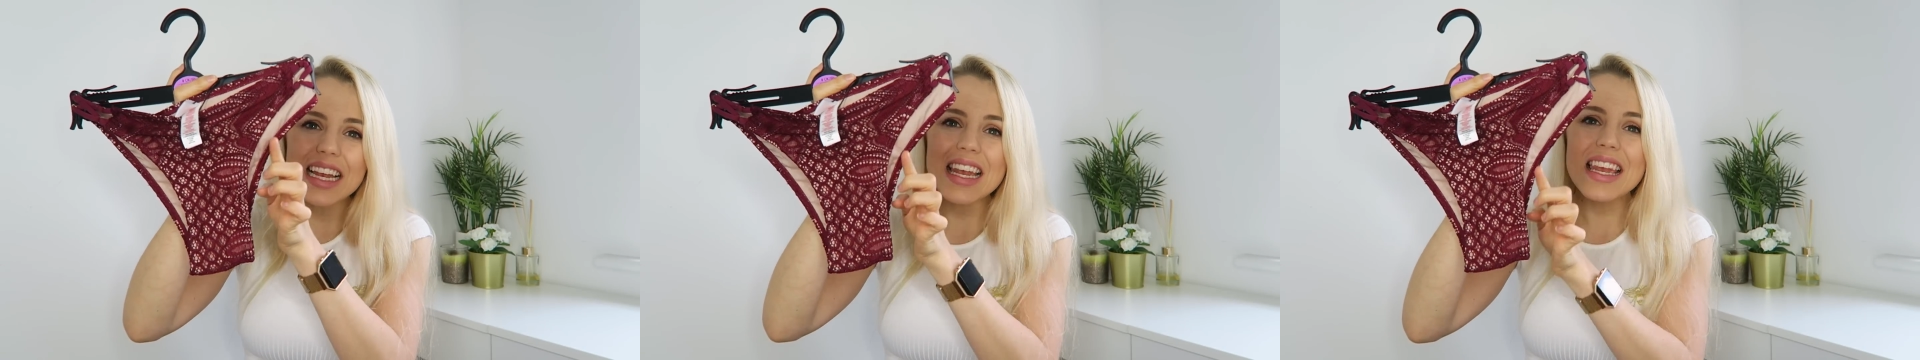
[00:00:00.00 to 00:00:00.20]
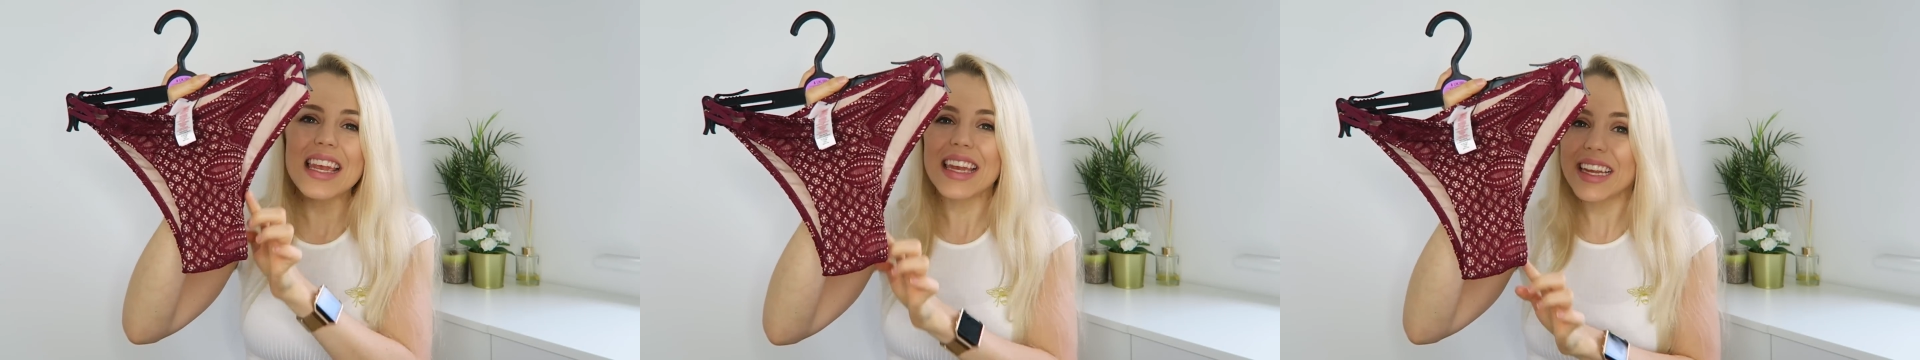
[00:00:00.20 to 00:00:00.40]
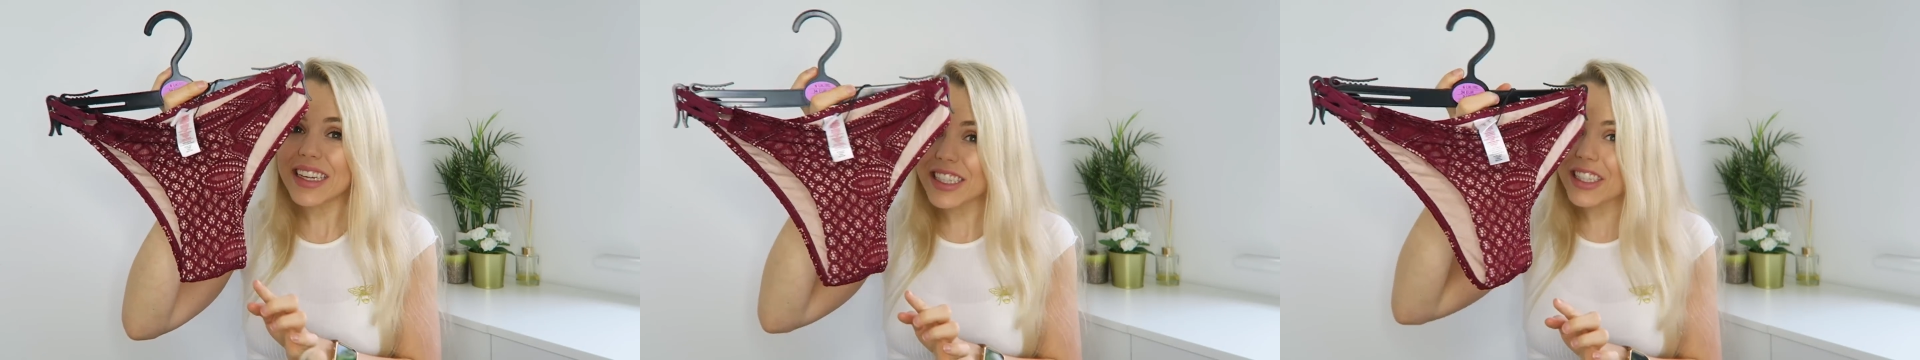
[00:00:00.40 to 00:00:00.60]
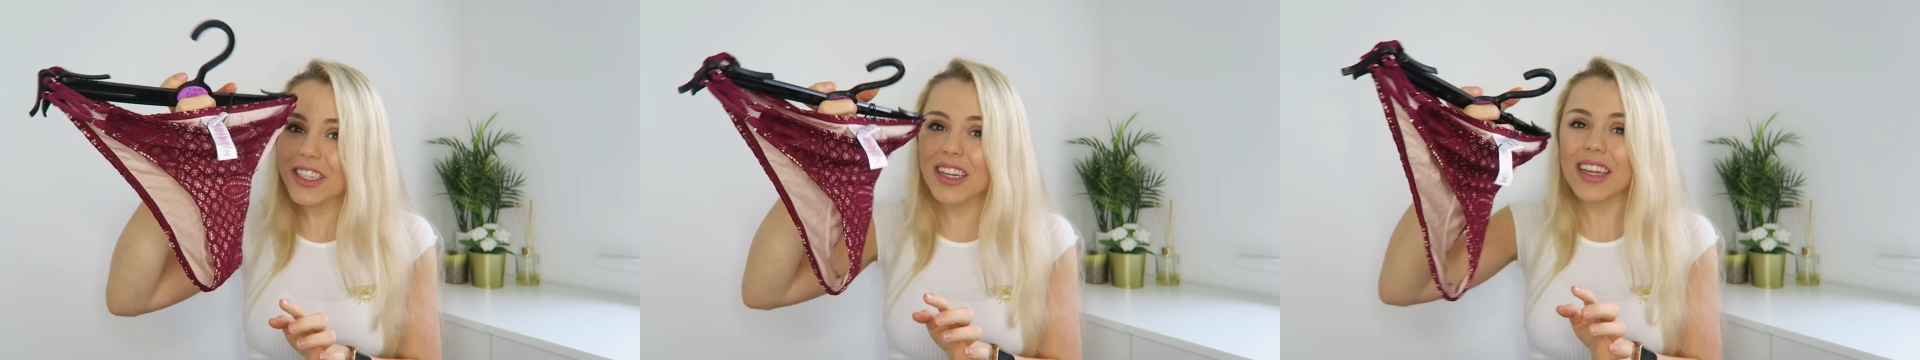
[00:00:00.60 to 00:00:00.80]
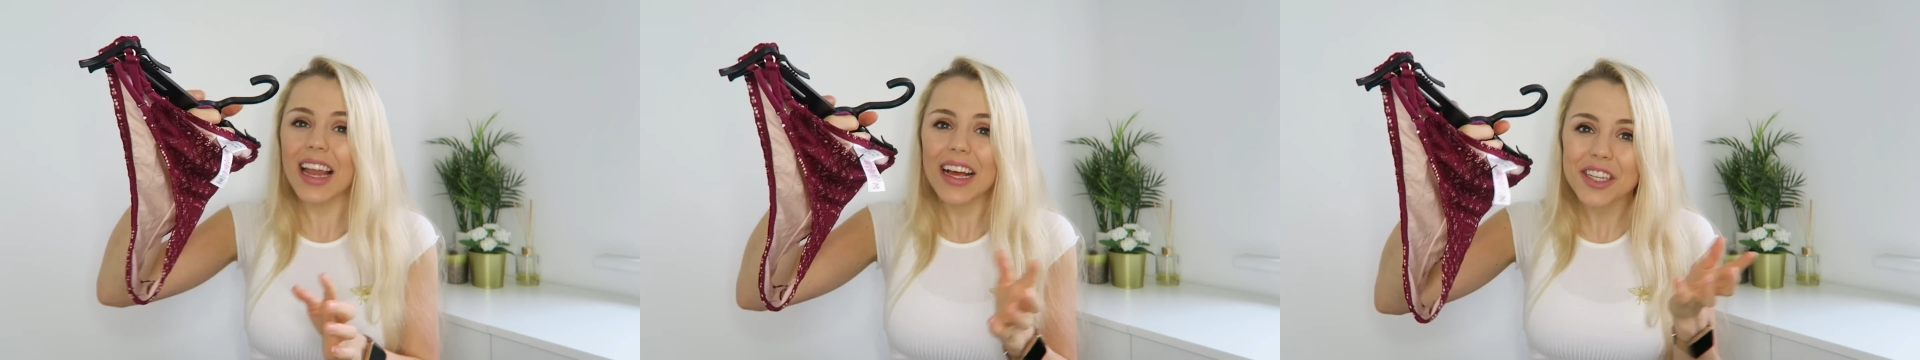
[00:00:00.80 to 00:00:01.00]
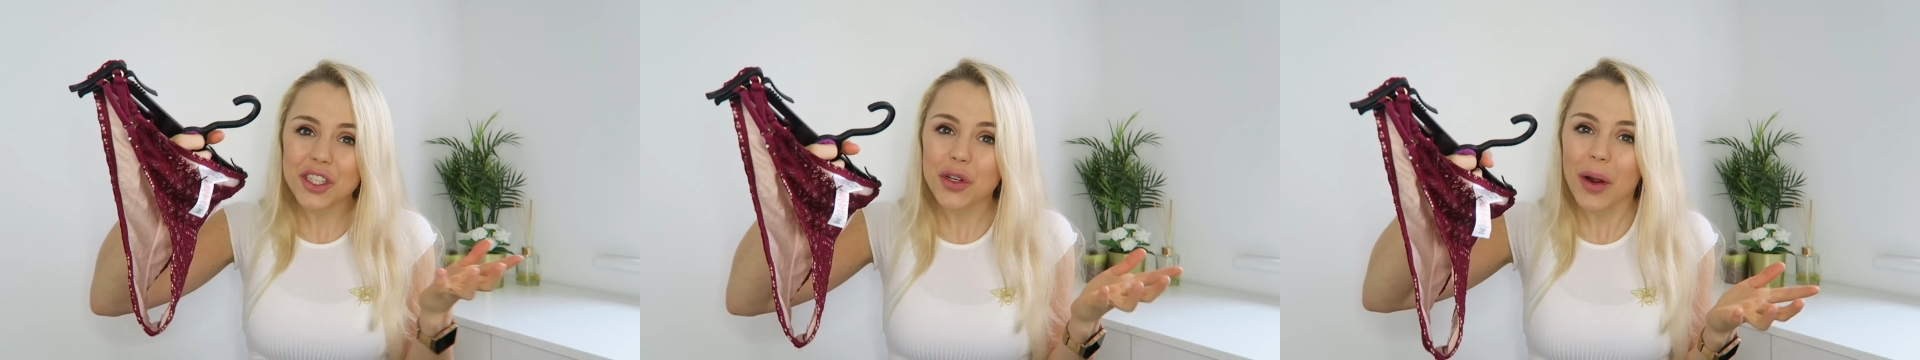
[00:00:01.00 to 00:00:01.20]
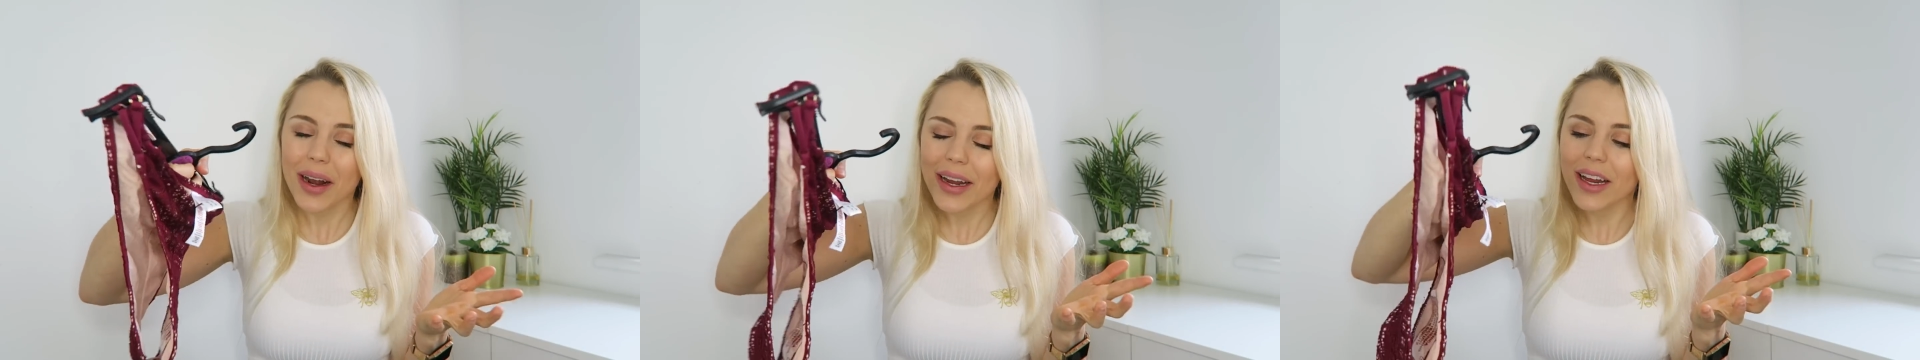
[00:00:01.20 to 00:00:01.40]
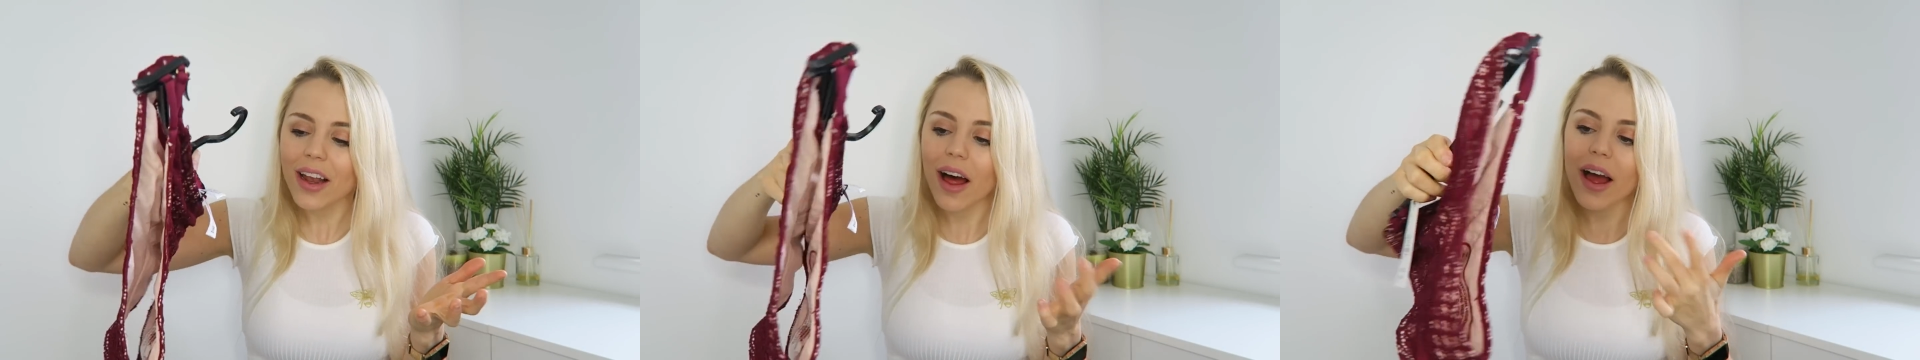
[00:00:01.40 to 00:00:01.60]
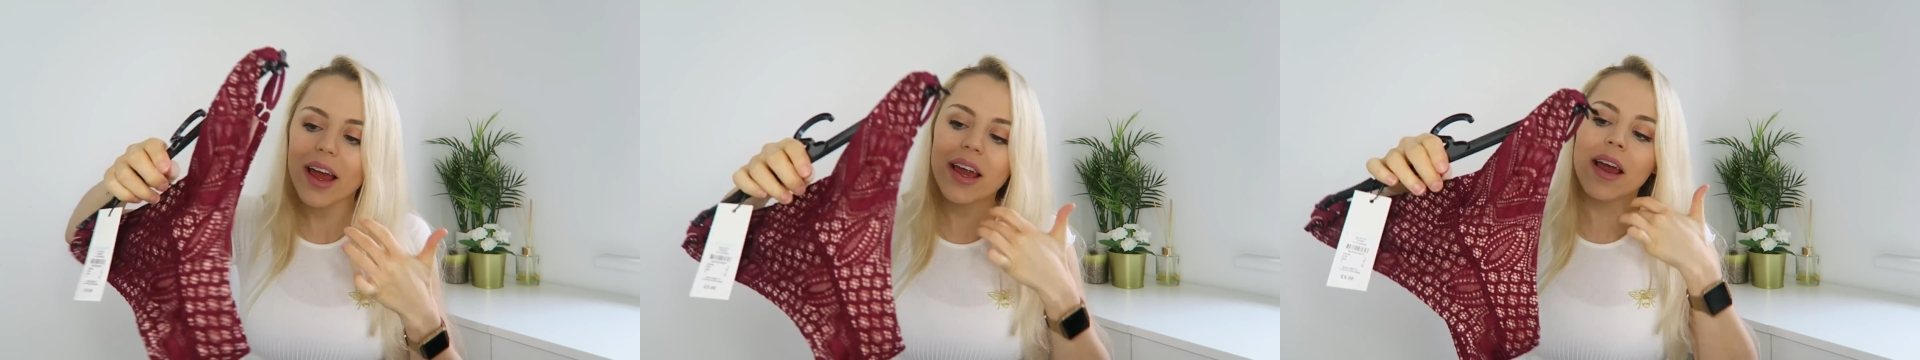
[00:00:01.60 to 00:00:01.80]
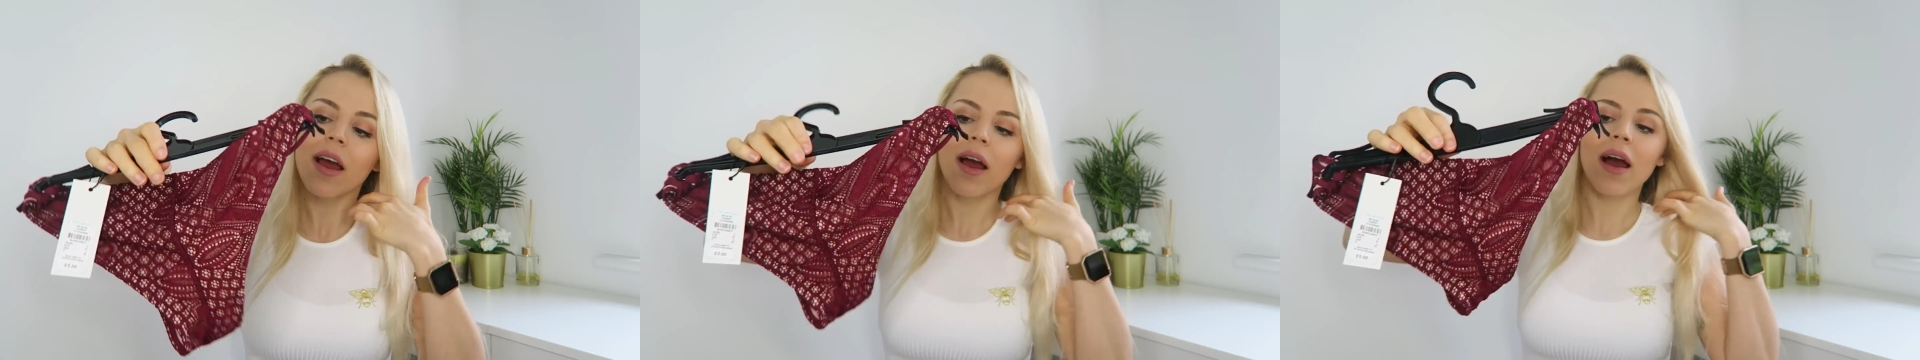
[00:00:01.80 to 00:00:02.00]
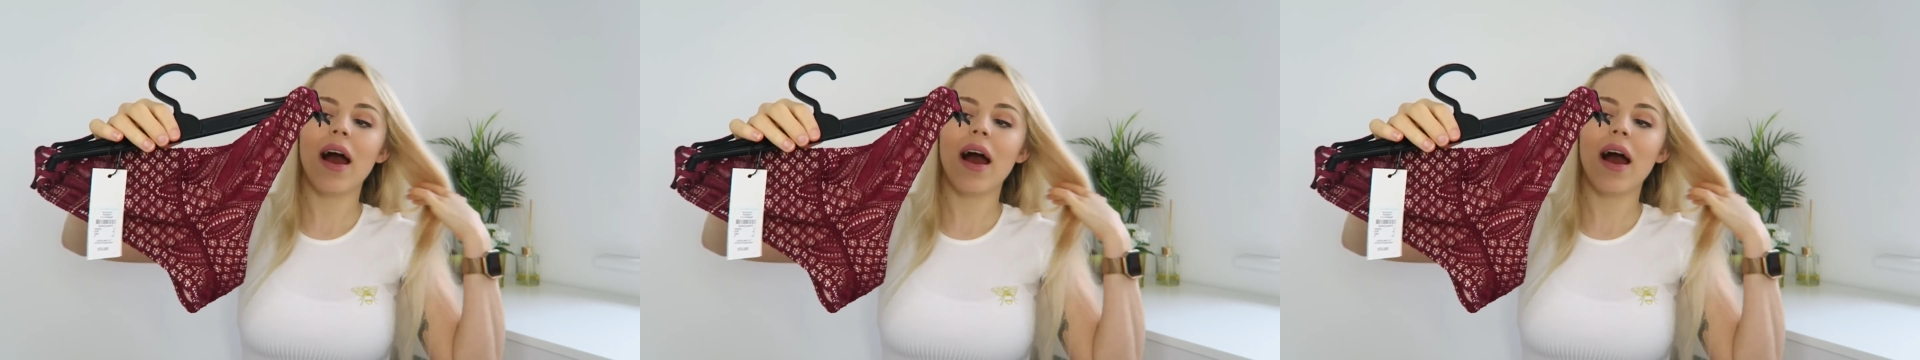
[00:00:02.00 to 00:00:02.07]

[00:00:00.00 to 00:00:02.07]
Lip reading: a little less granny-like.